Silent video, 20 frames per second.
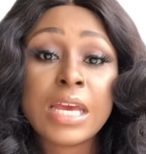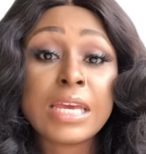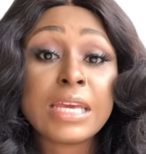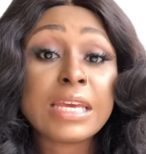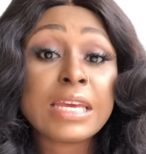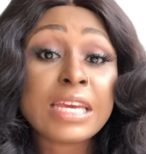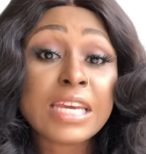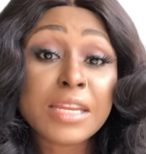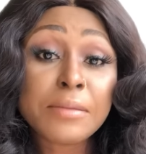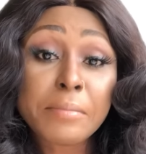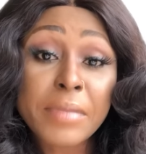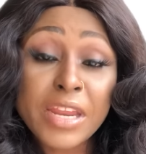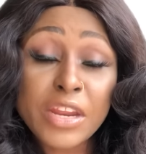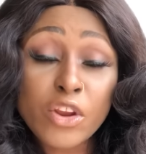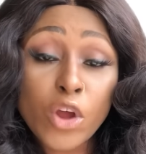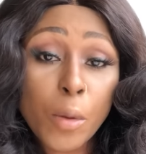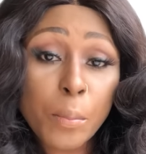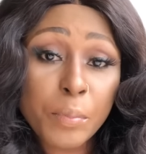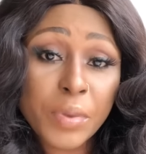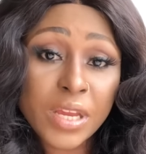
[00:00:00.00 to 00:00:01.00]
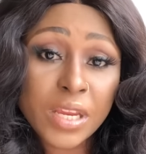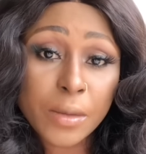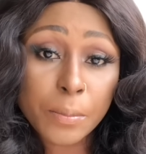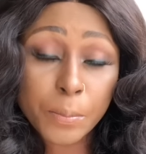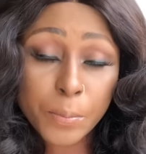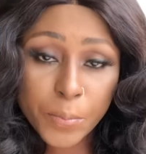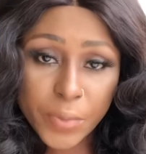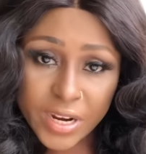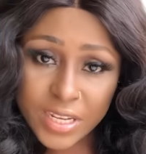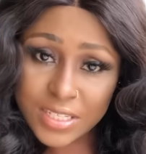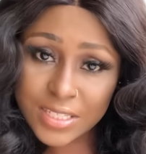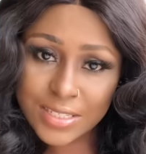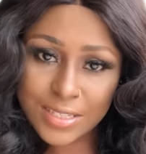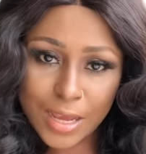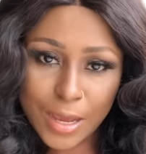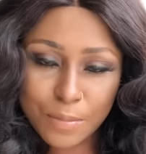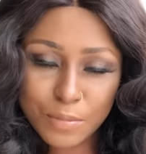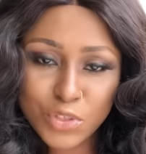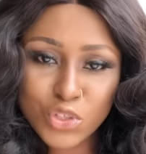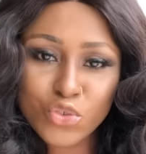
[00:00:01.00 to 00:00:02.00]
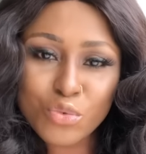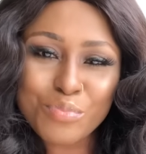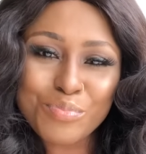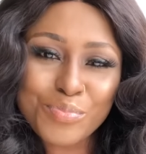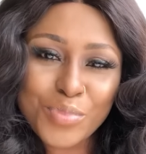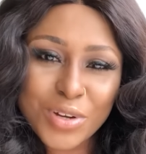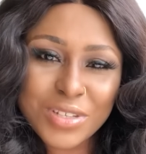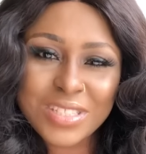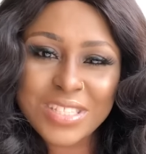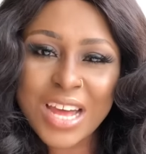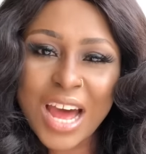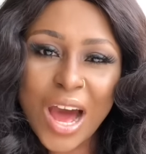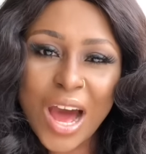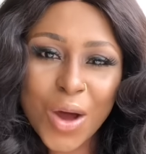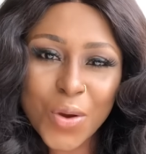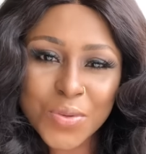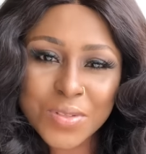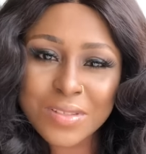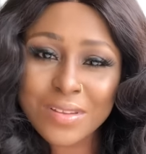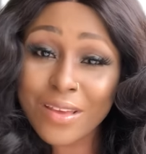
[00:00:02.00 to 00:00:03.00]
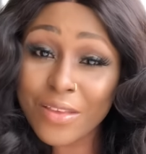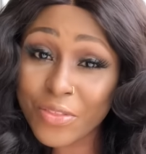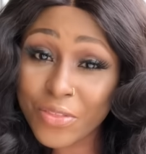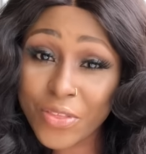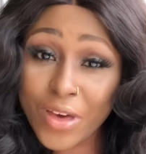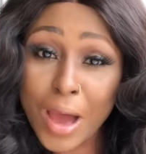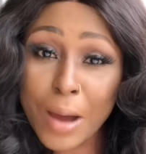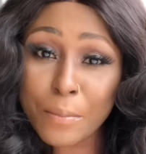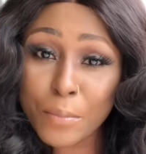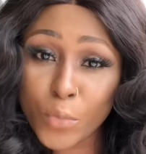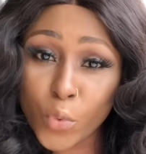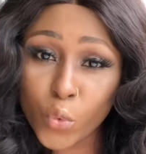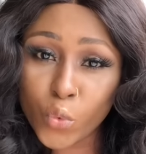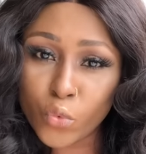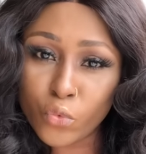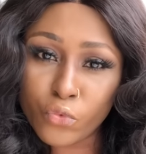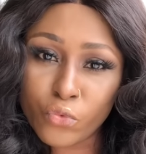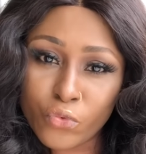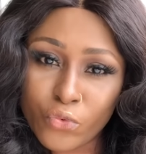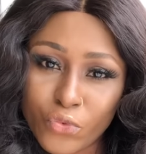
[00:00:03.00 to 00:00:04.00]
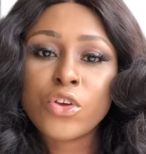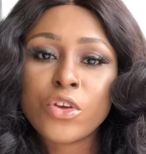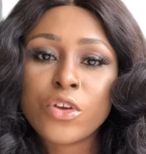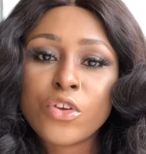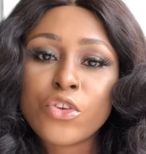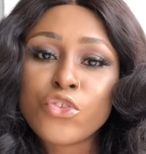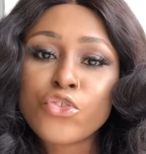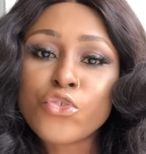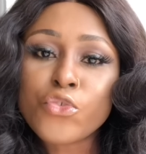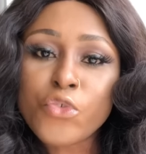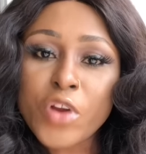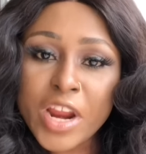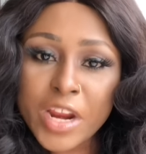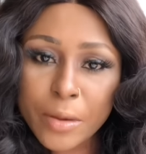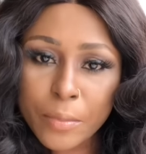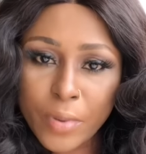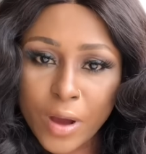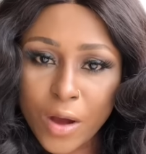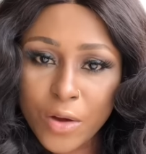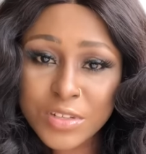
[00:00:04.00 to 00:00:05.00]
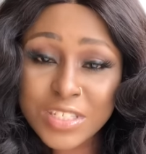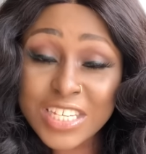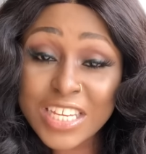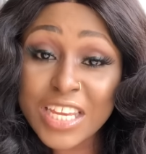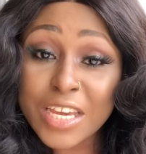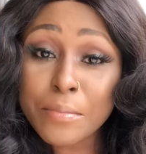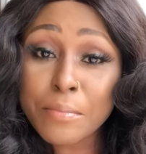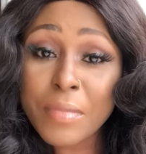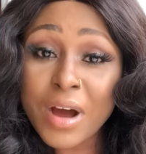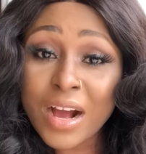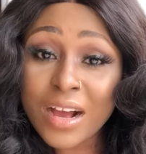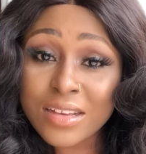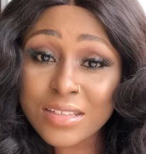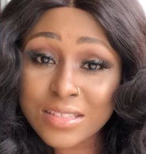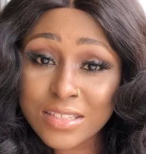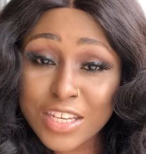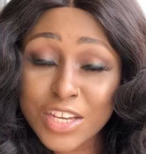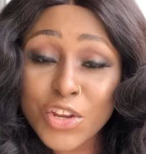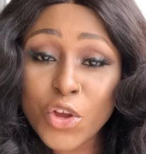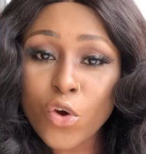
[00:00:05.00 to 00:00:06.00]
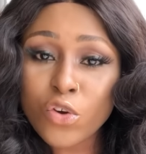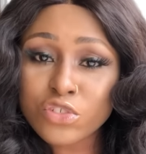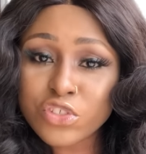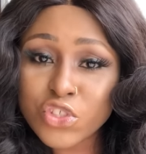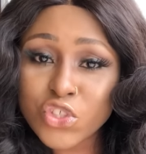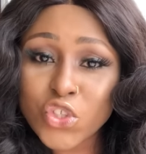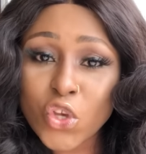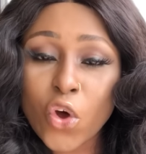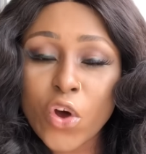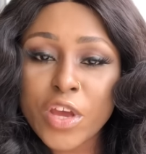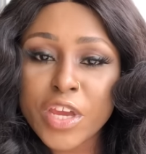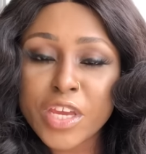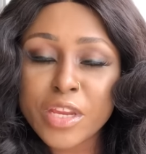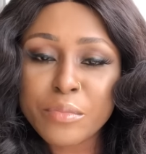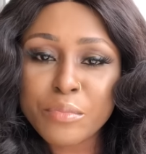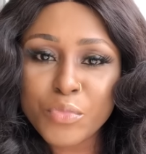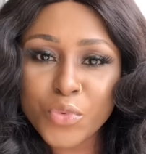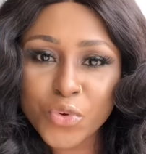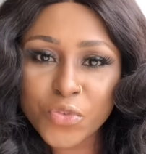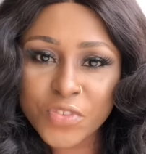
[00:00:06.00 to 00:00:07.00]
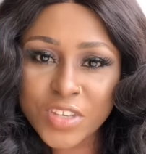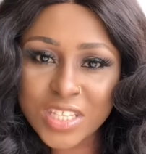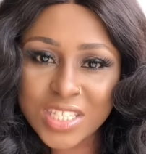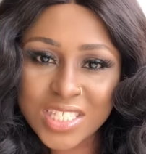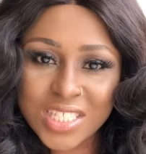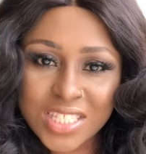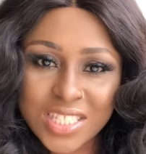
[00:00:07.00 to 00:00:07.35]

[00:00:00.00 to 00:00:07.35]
it may not be the best time to bust out that move you read about in a magazine or saw in movies.